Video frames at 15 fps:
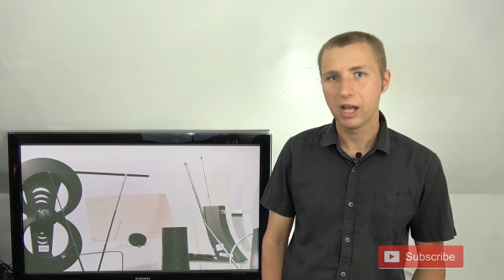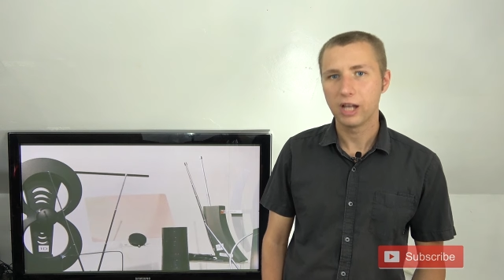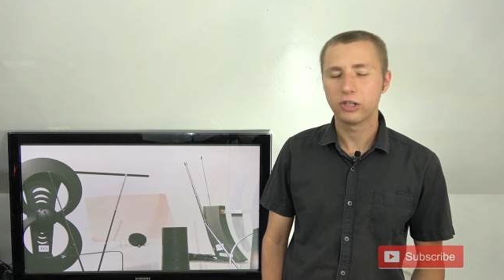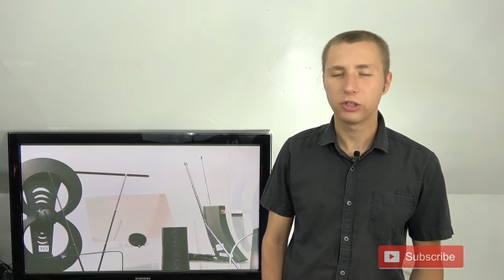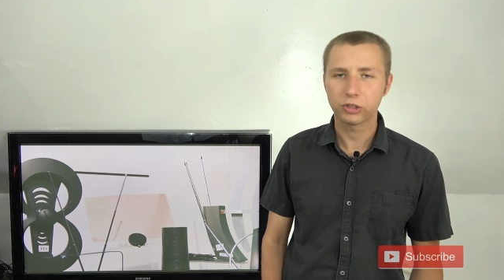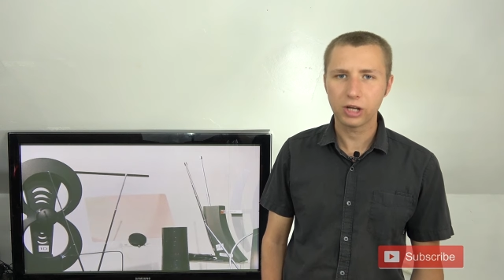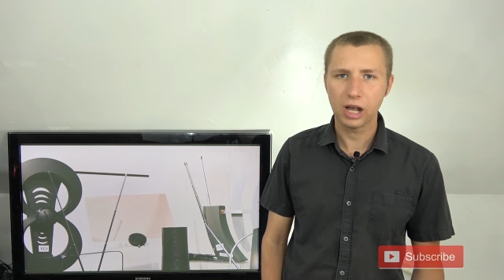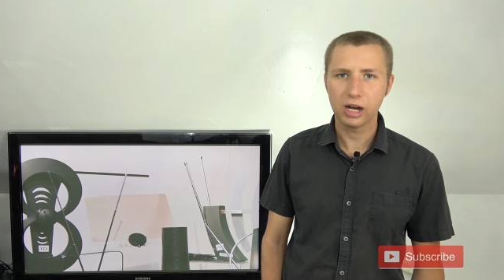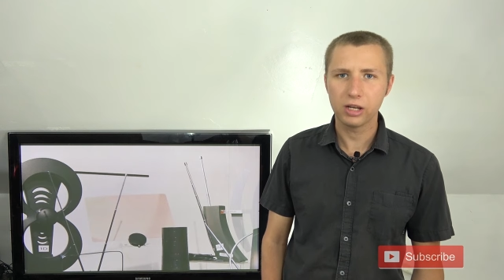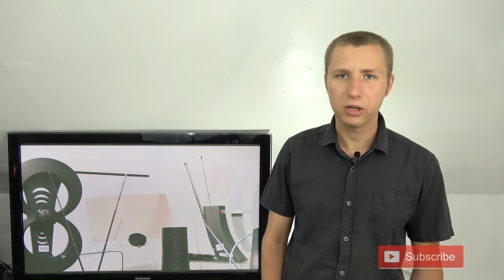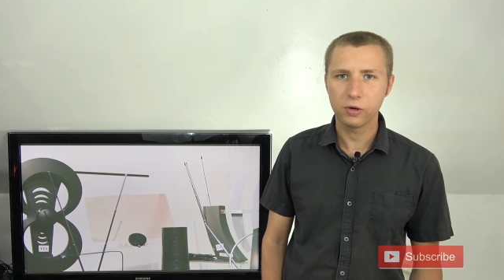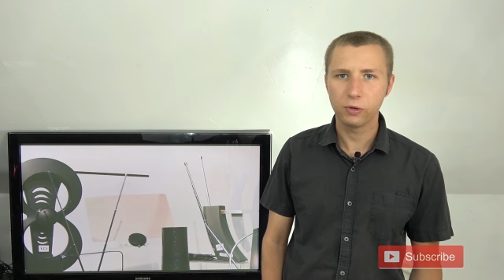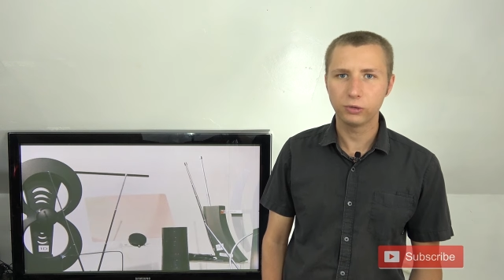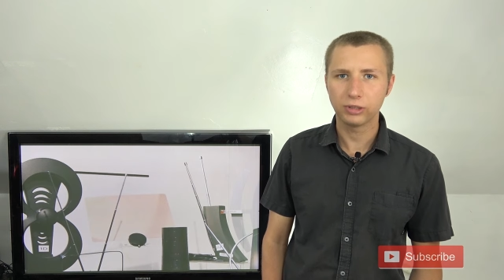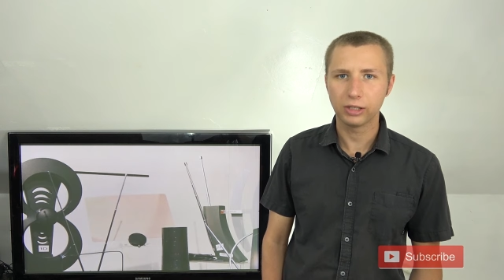Just kind of
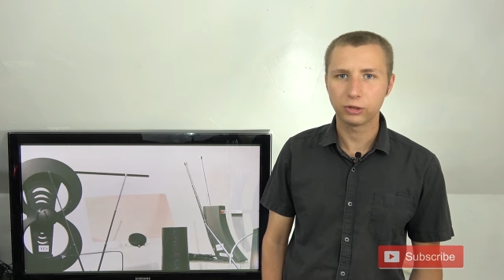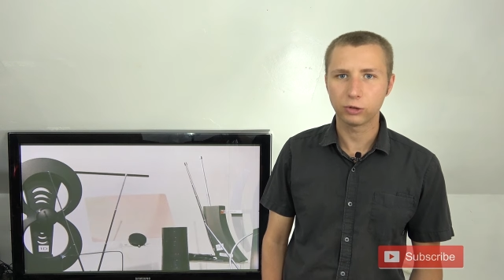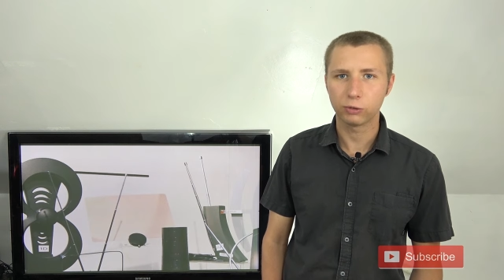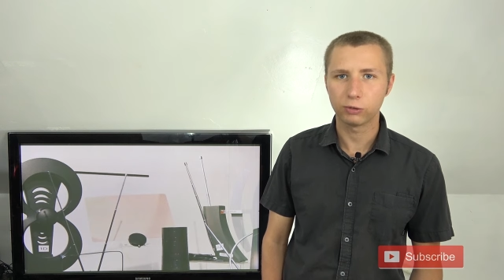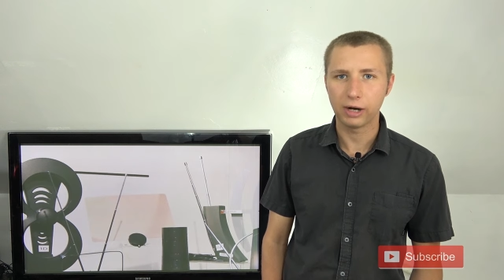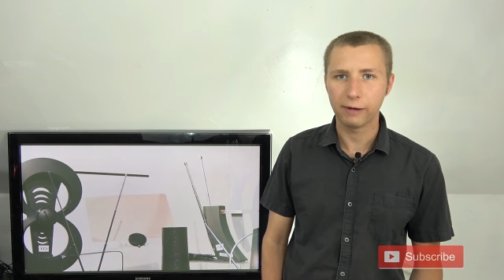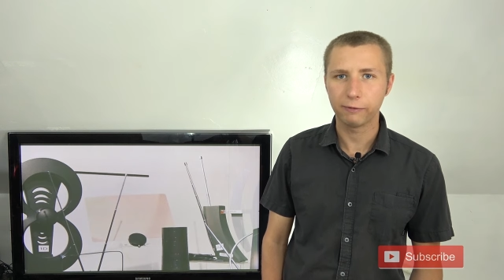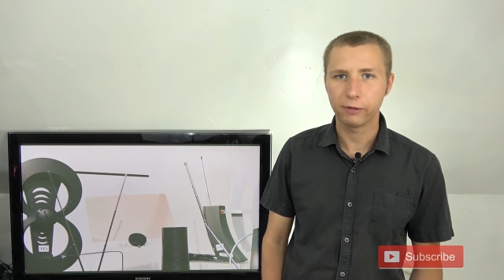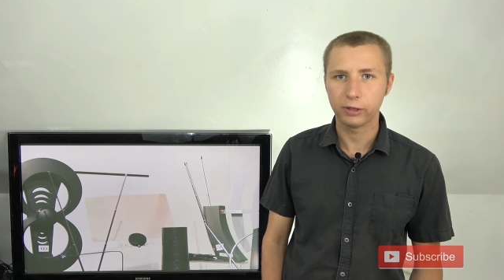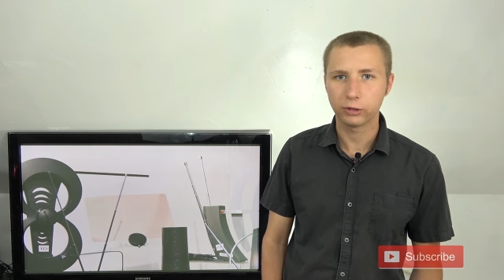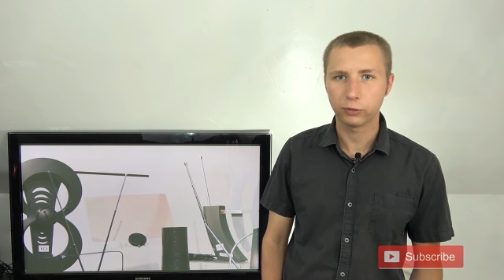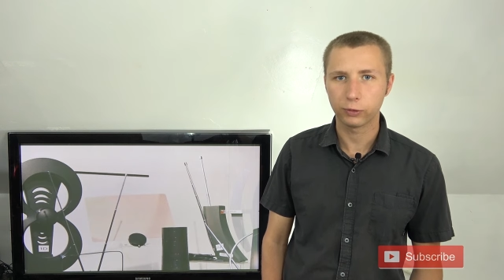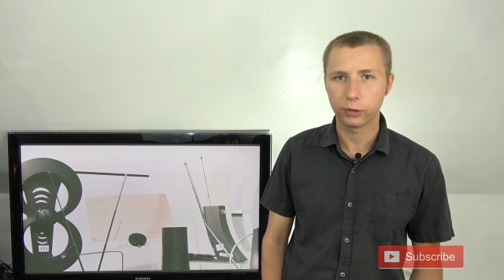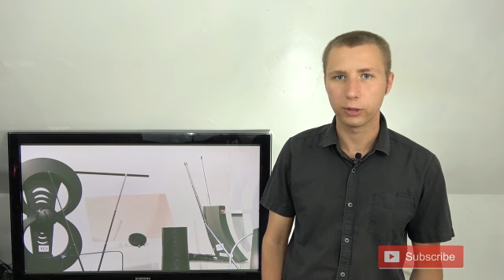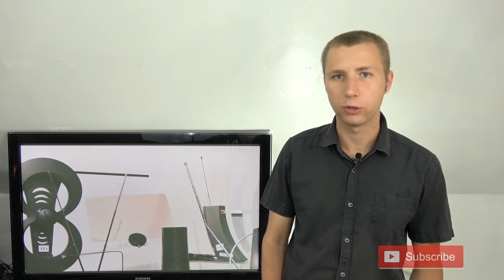use as a reference
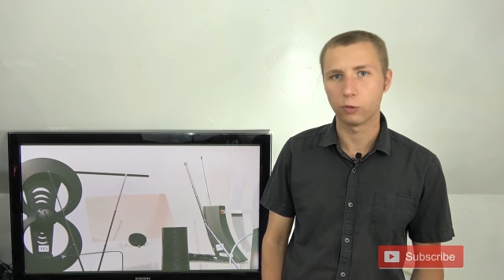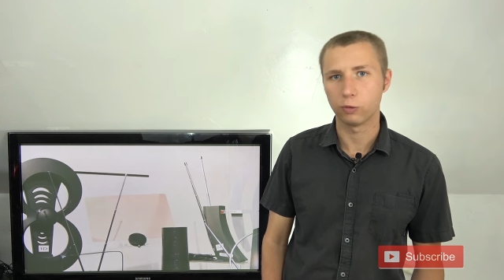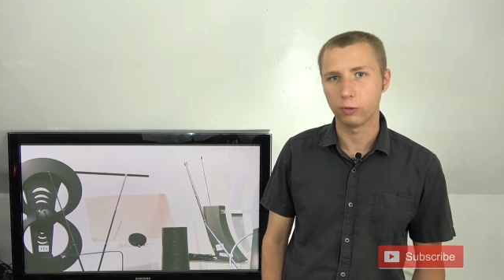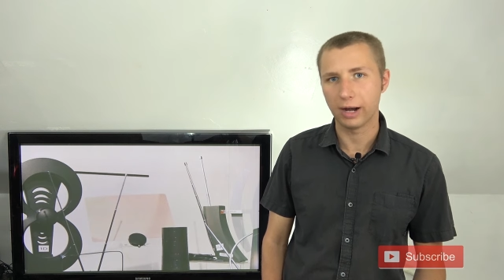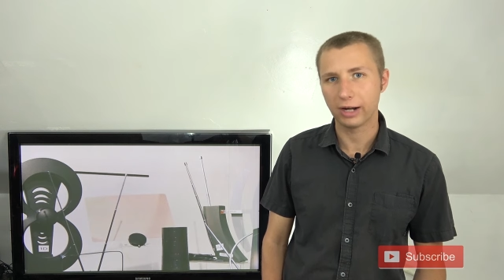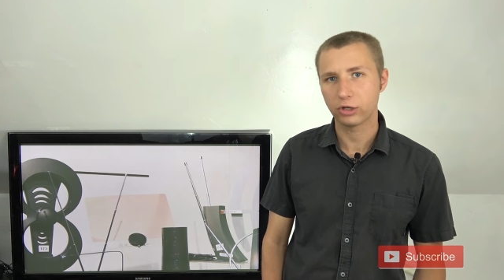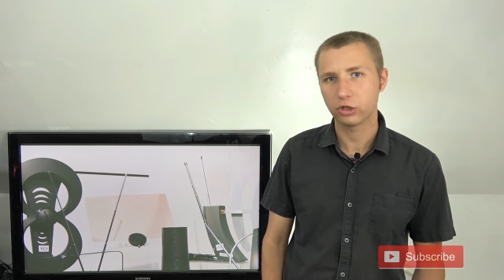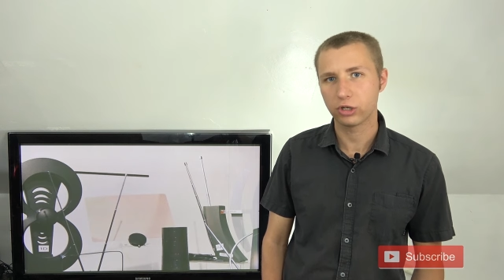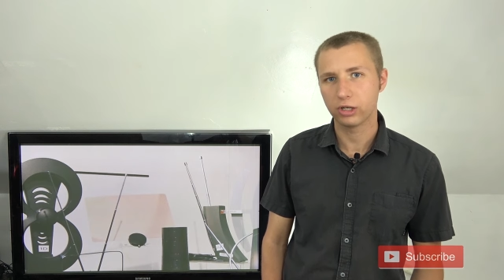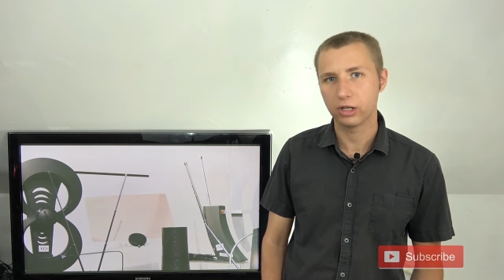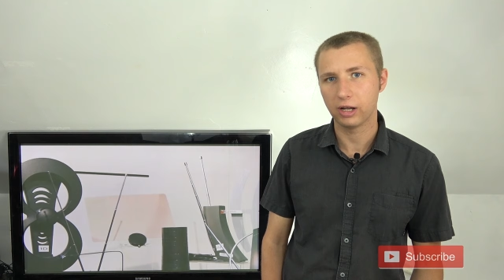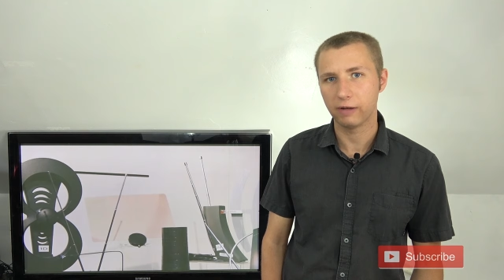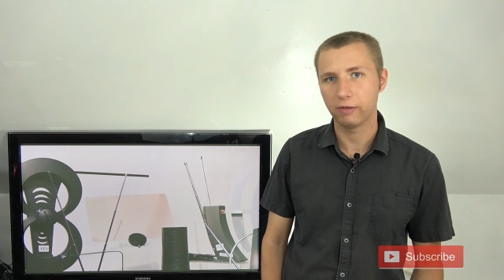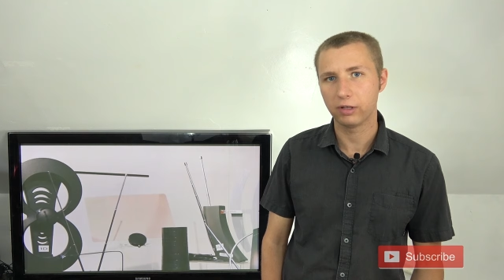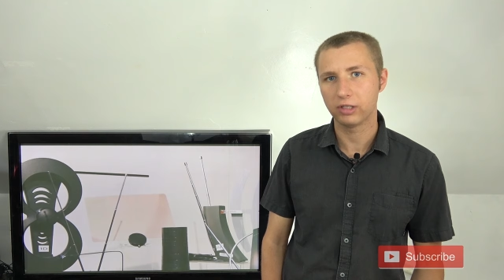for the direction
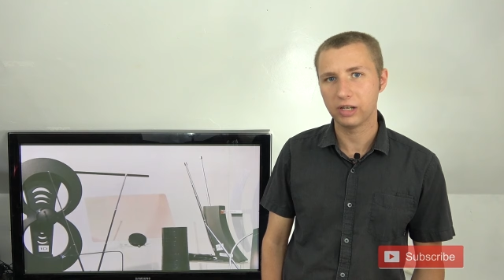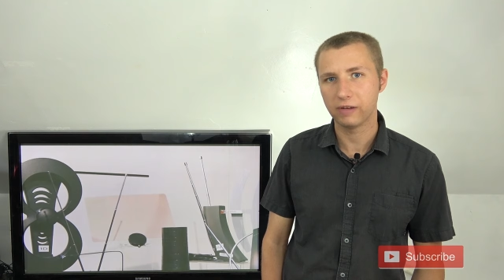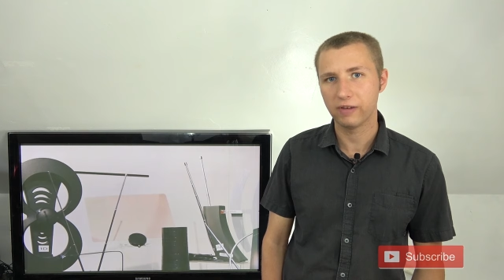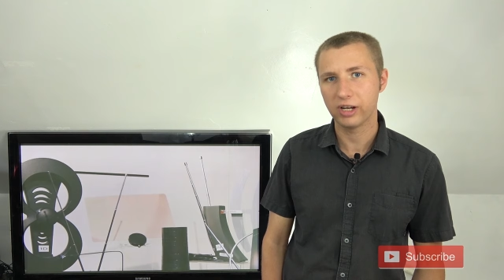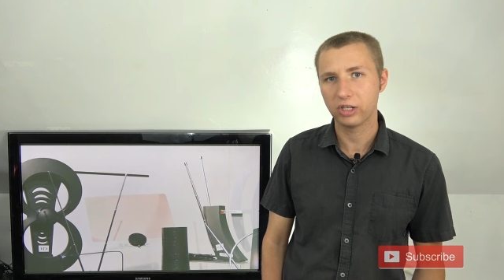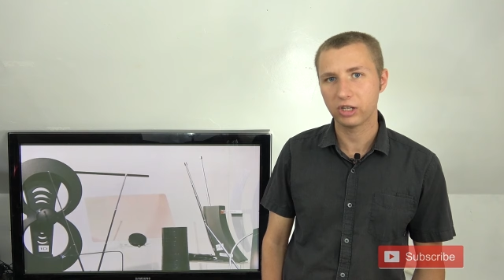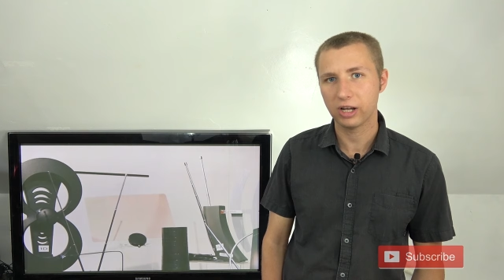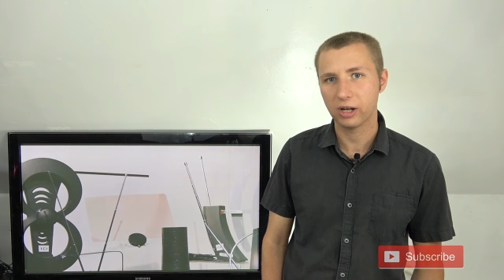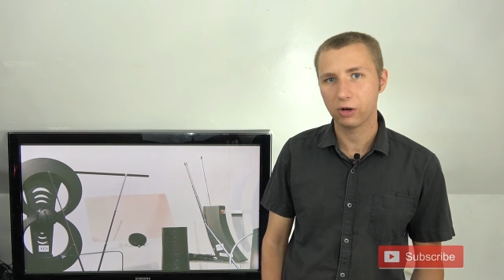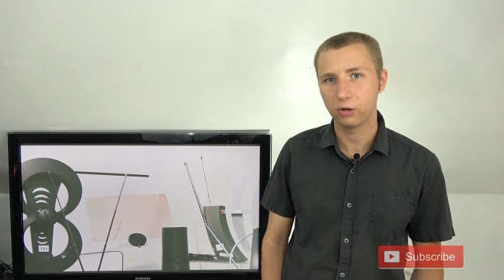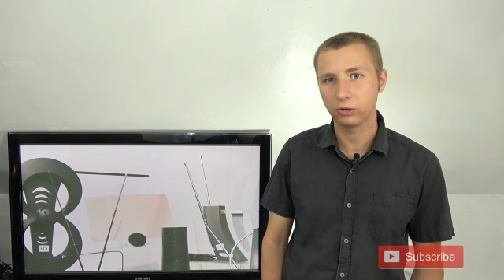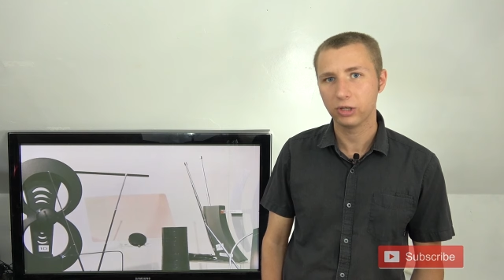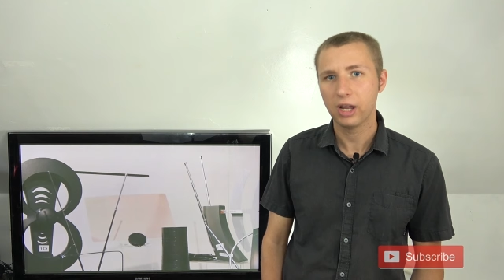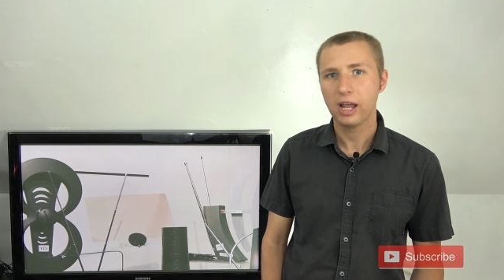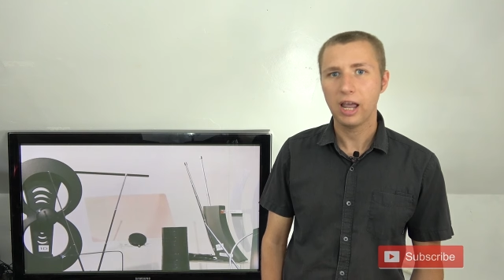of the TV
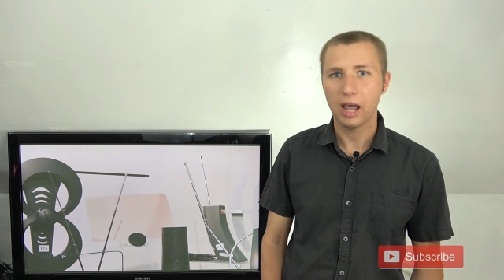channels